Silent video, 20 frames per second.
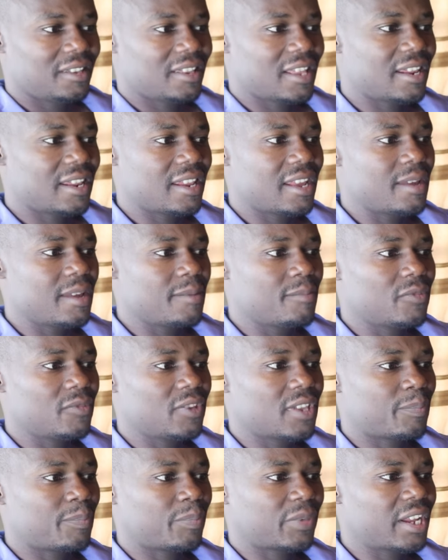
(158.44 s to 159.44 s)
the name
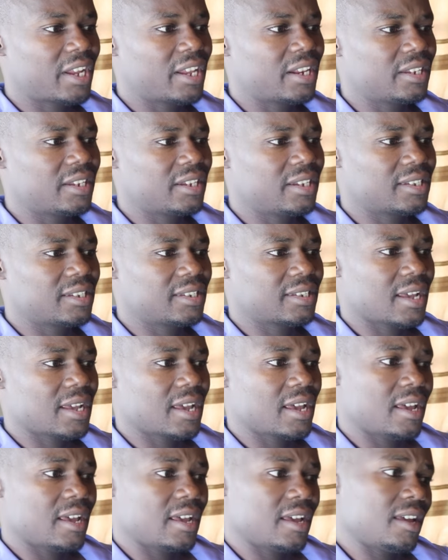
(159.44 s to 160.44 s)
the brand is
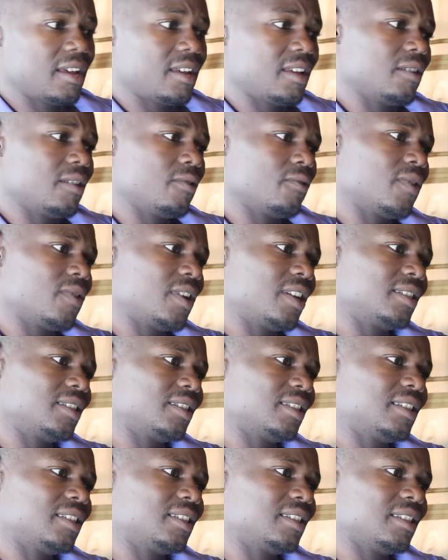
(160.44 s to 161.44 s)
uh, what
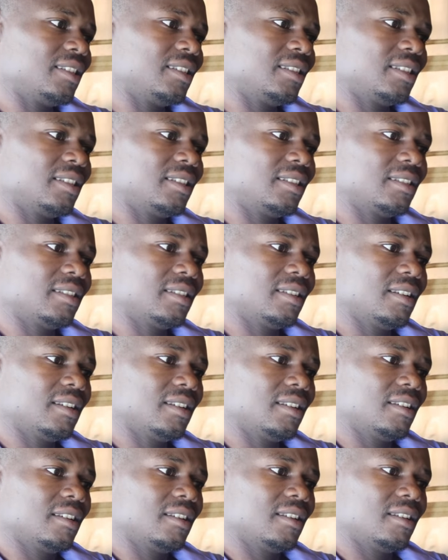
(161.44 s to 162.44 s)
is it is it
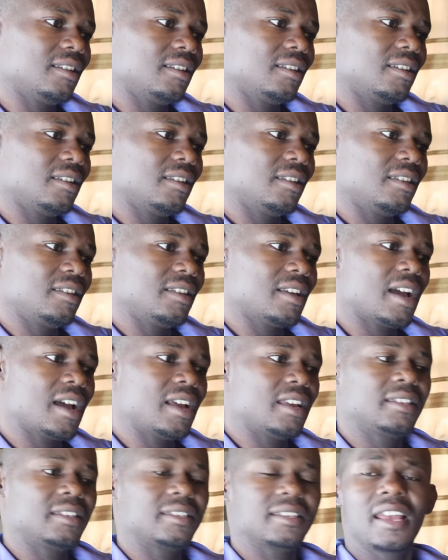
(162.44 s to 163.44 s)
yeah
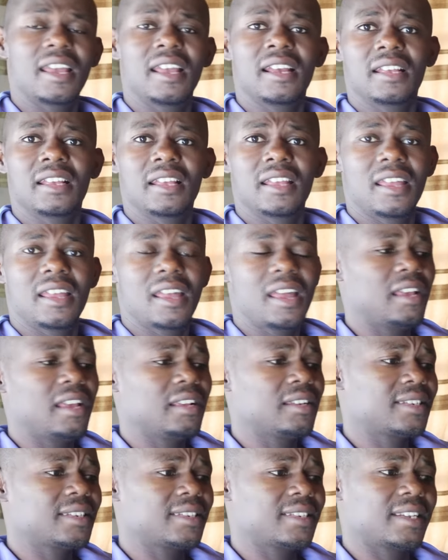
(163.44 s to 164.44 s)
it's
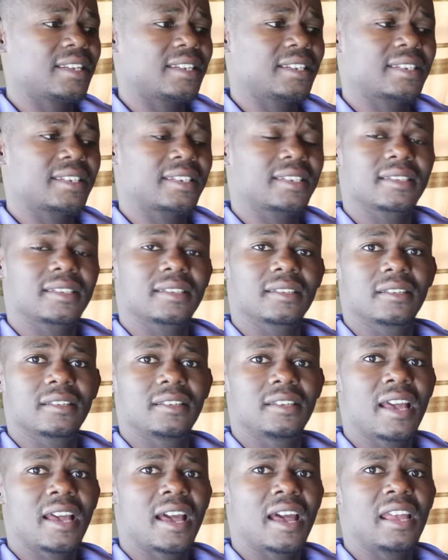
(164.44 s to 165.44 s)
s6
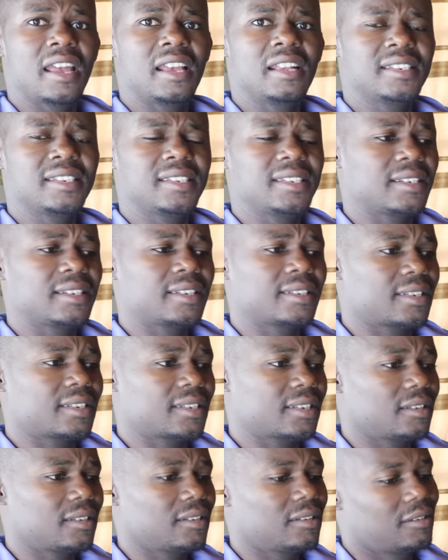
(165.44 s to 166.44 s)
yeah
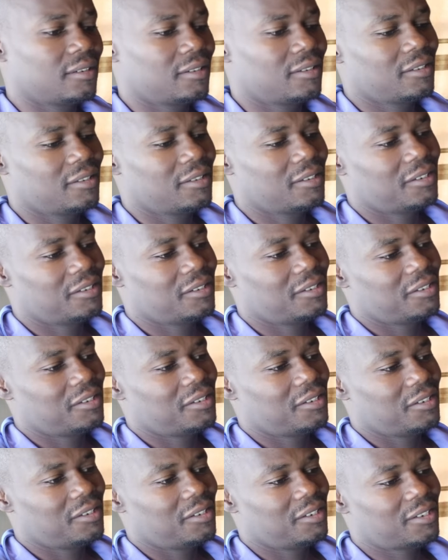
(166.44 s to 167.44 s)
s6
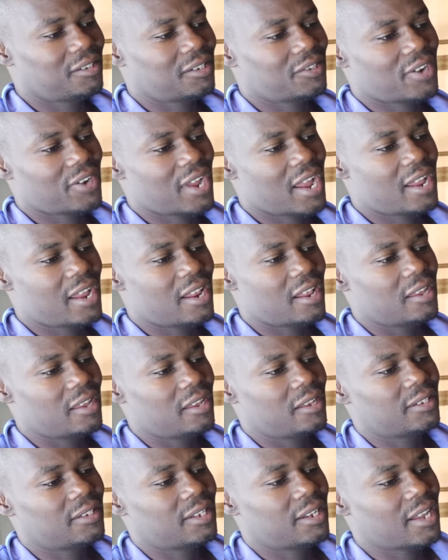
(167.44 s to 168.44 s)
it's a
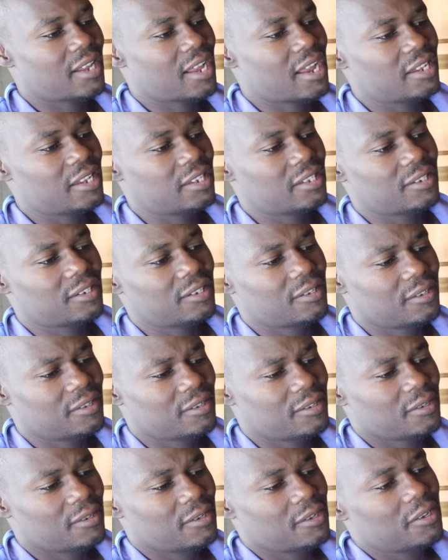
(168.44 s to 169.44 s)
it's a nice
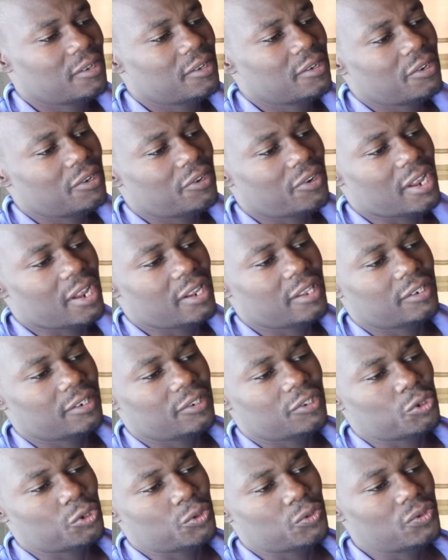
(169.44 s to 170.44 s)
running
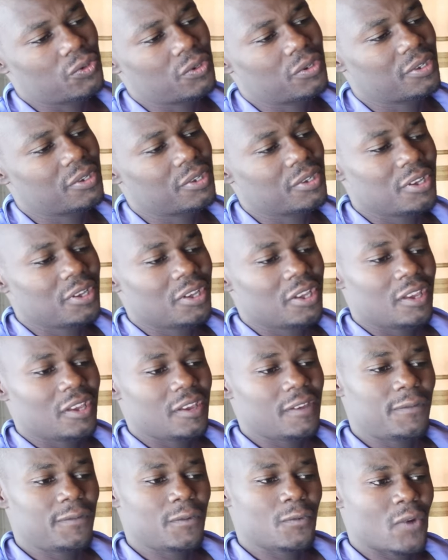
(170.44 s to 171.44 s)
shoe
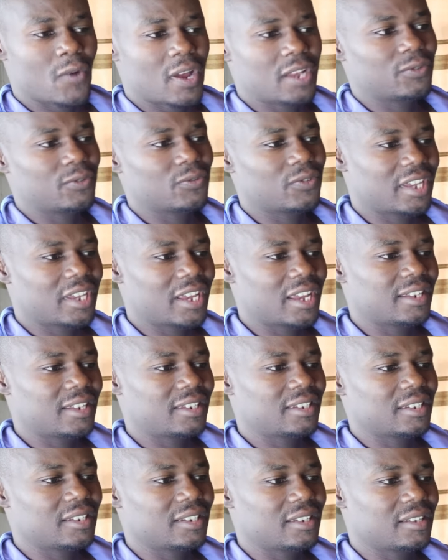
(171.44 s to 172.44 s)
if you want to get